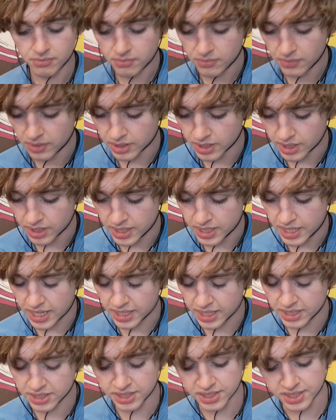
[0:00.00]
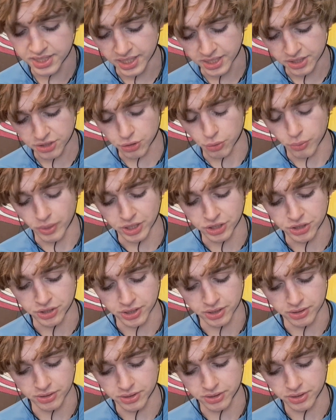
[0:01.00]
the next 6
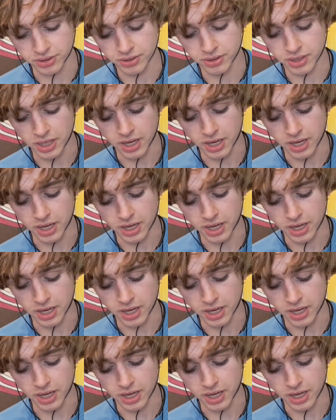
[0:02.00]
questions